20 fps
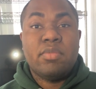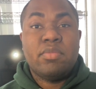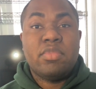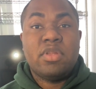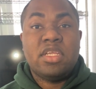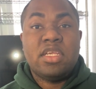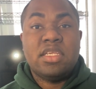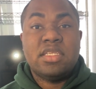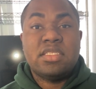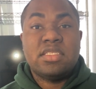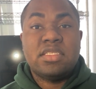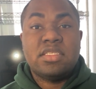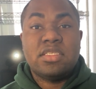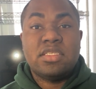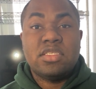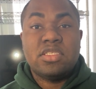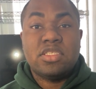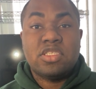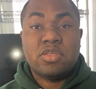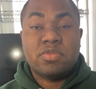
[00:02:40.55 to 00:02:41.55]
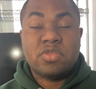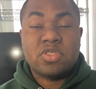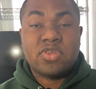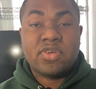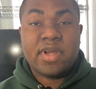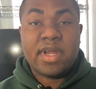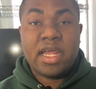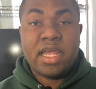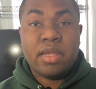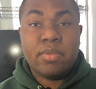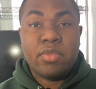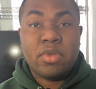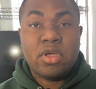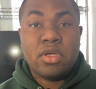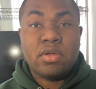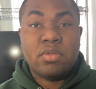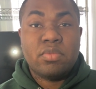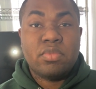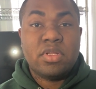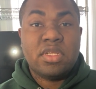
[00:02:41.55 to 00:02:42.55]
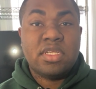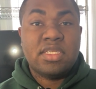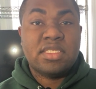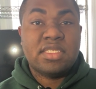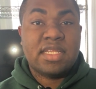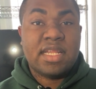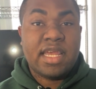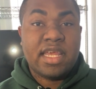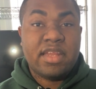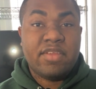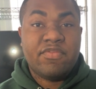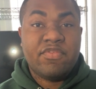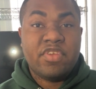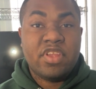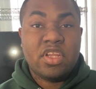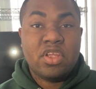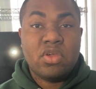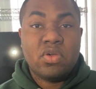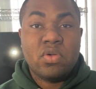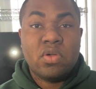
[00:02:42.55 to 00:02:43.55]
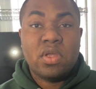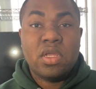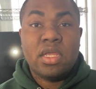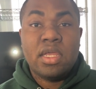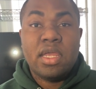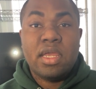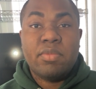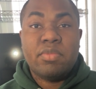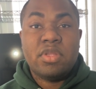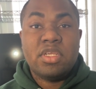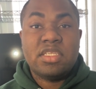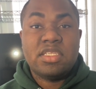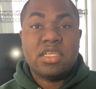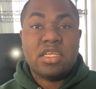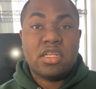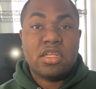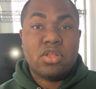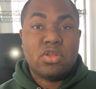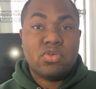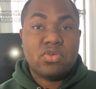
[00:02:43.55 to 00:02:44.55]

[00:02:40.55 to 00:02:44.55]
Please subscribe. Please like the video. Please hit the